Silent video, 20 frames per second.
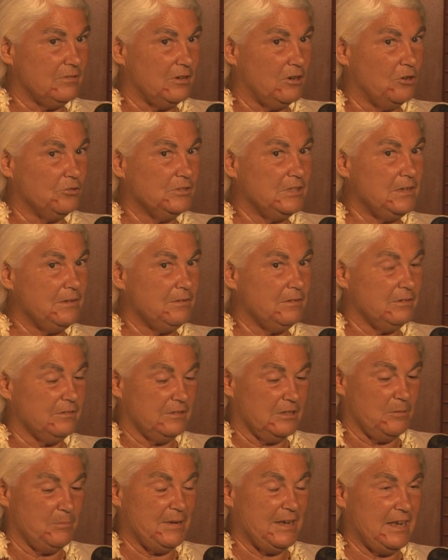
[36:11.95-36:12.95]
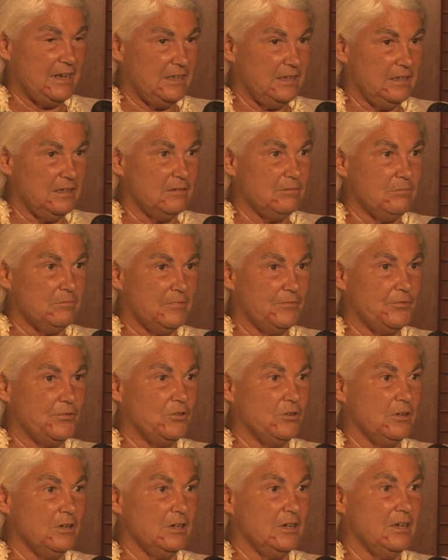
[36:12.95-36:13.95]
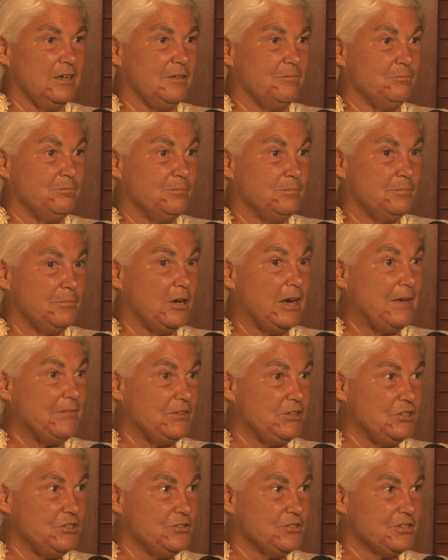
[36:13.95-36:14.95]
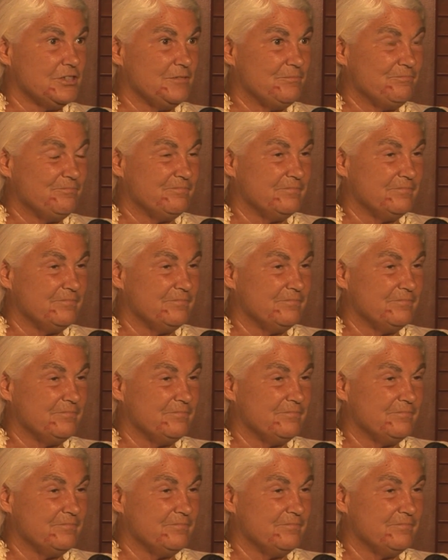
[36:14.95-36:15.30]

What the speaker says: Only they're banning it for private use.